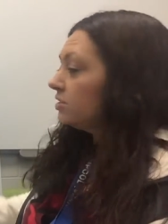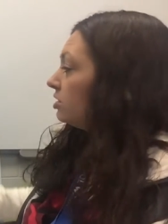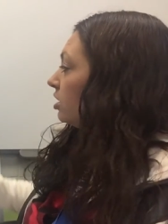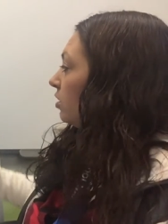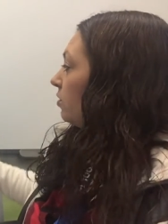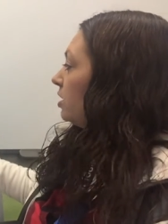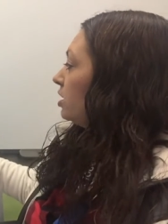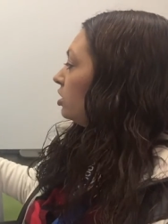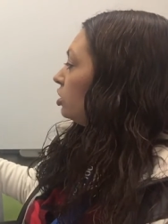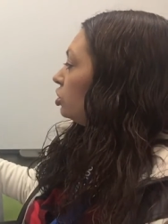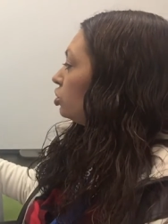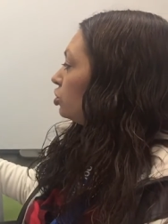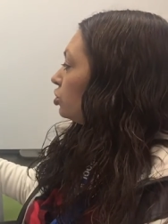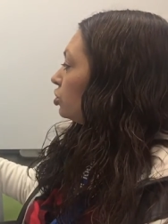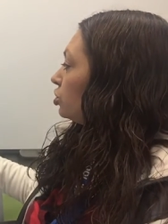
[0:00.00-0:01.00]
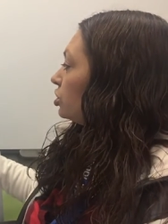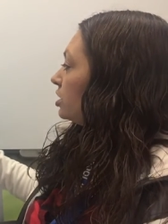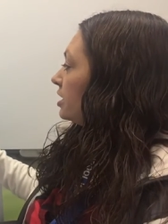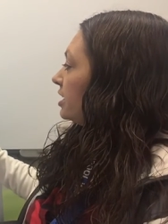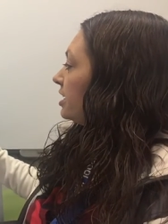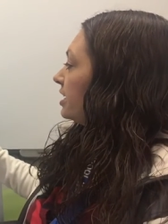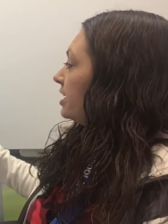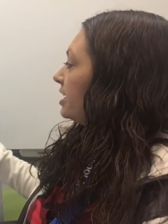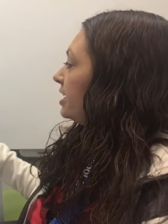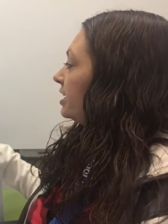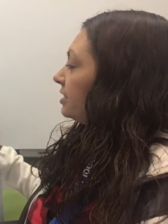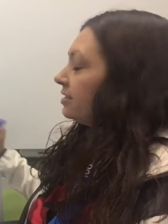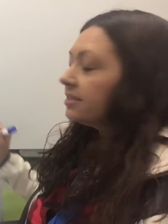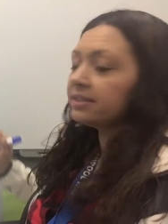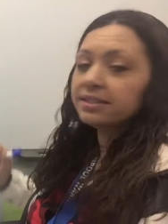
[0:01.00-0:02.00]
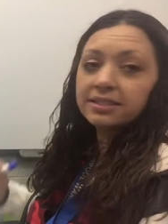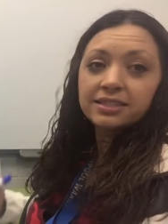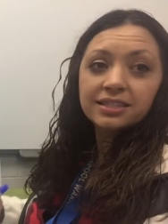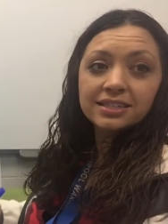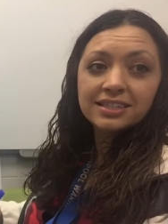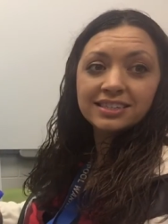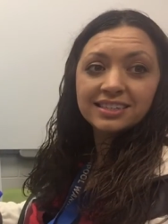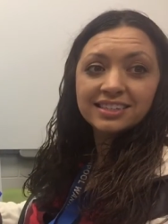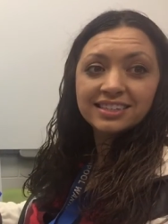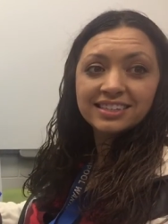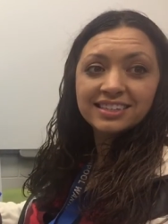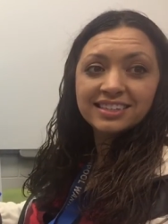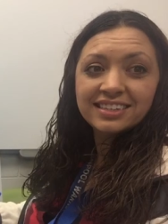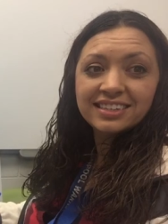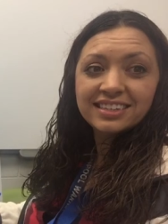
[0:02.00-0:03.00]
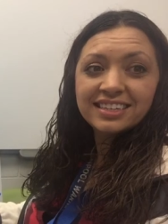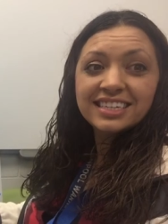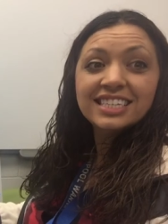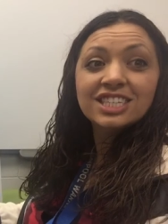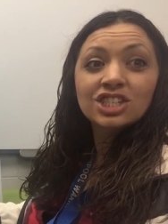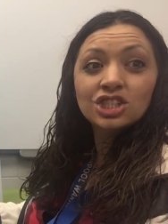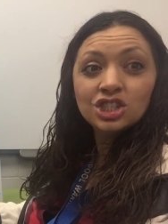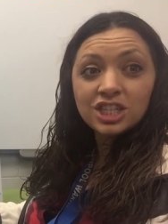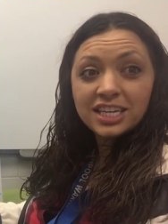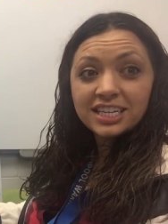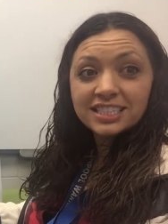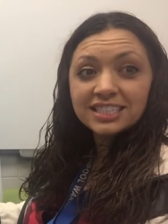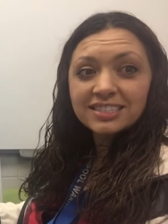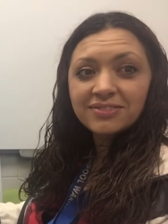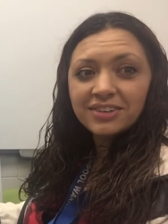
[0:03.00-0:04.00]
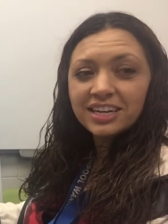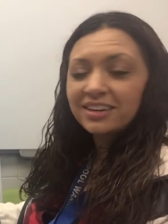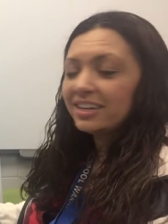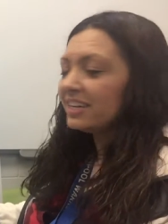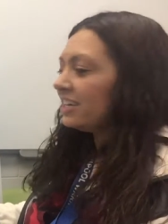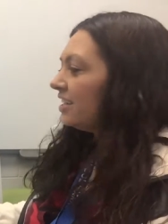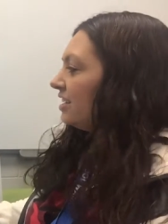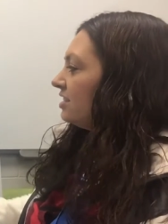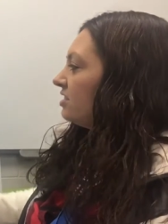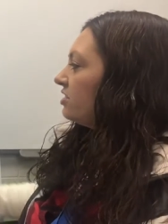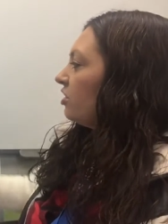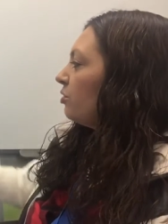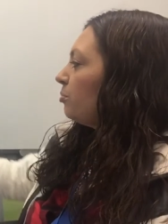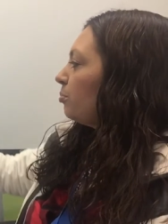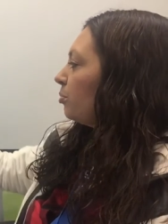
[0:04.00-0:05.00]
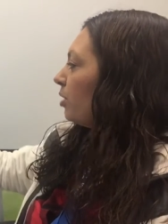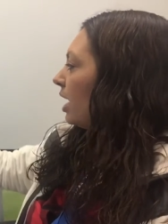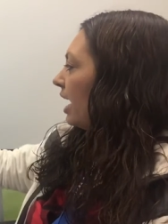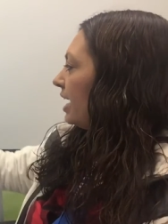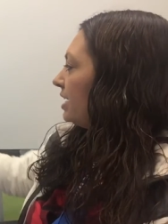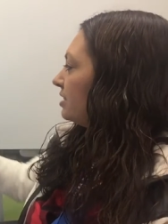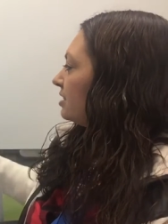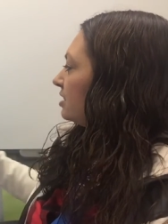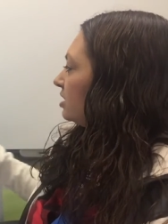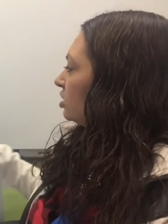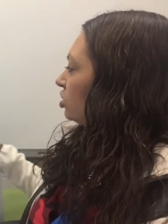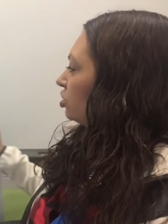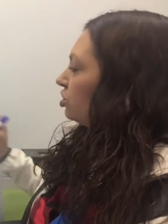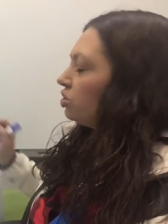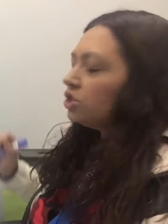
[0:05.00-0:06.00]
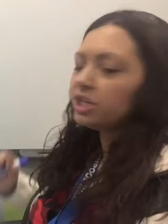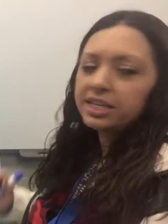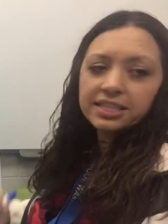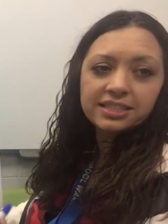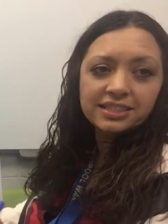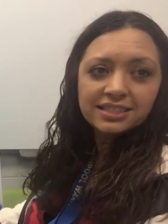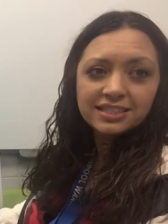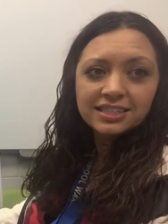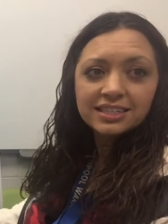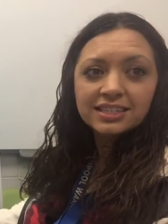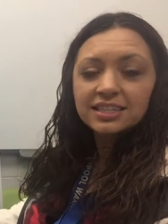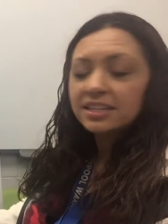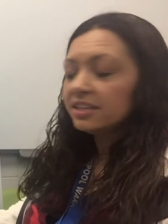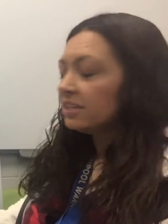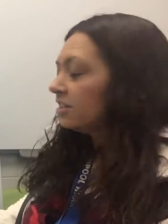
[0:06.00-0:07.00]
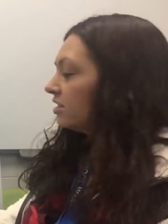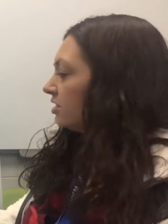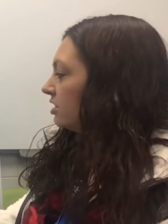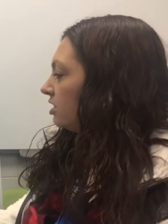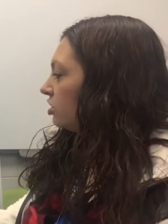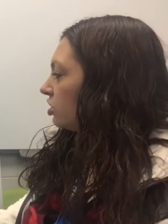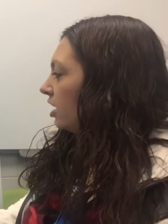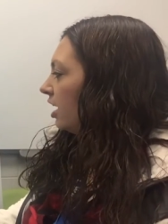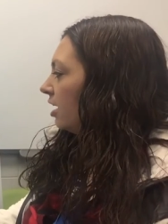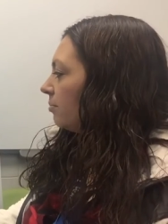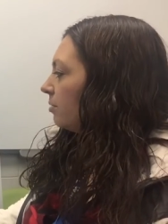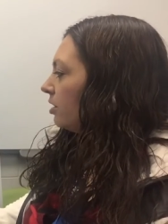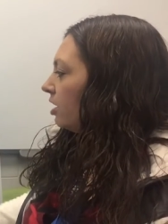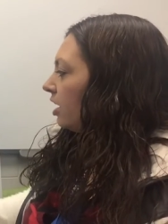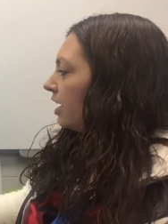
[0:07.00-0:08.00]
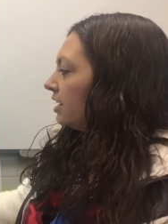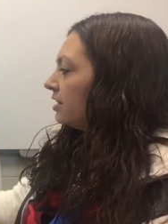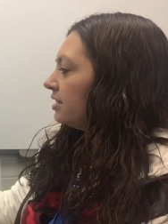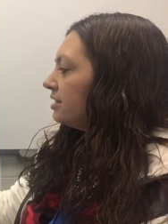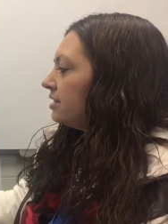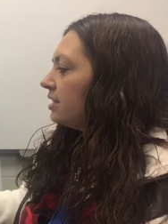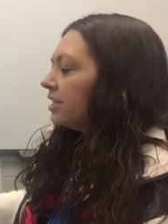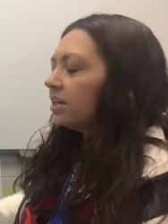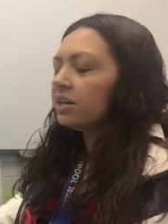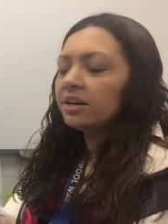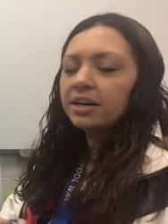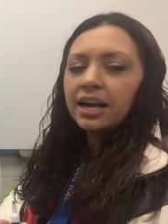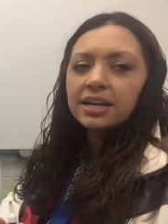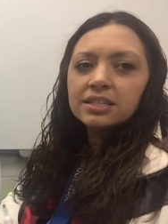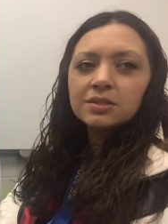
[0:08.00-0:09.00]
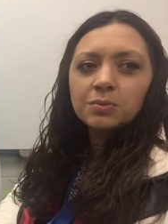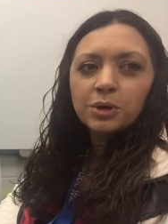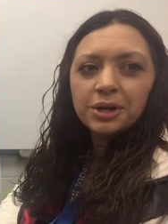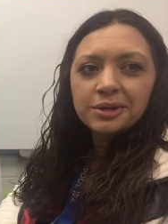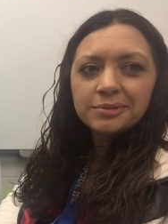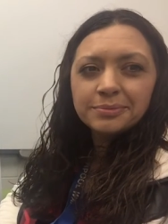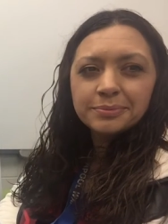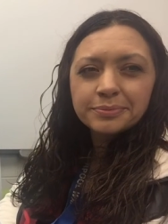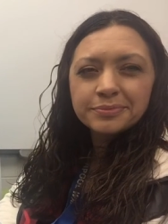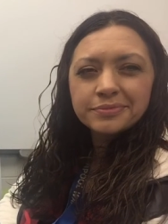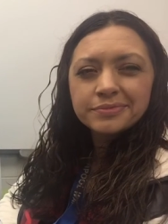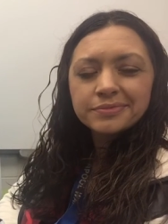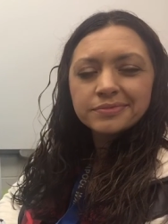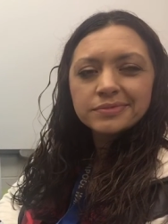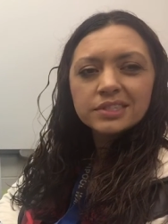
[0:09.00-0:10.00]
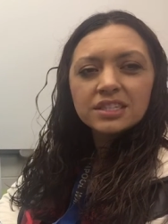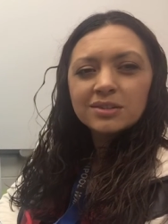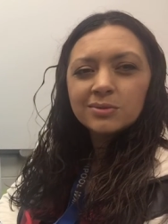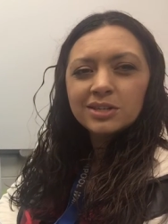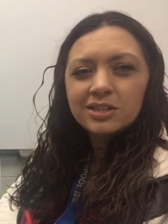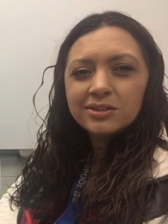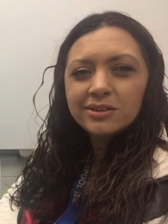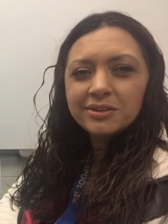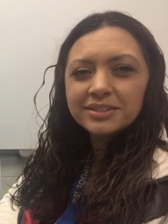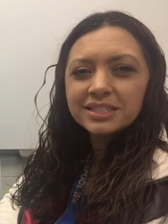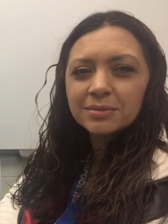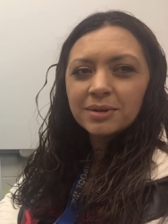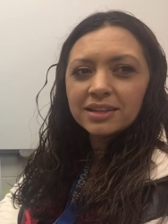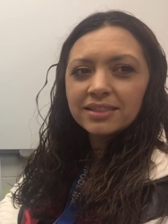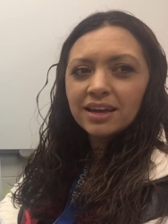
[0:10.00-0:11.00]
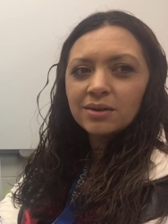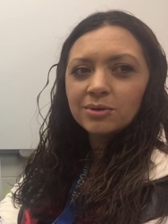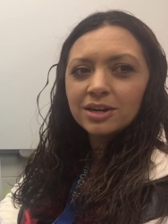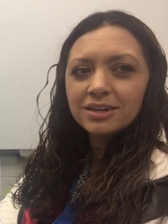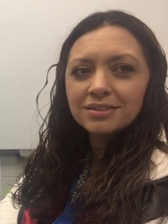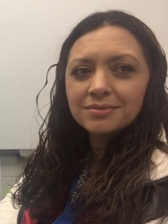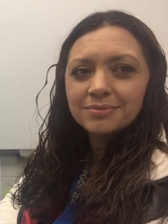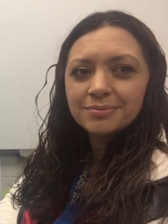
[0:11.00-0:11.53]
So sh eats. Sheets. Very good. So bright sheets. Good job. All right, let's look at our next word. What do you notice about that word?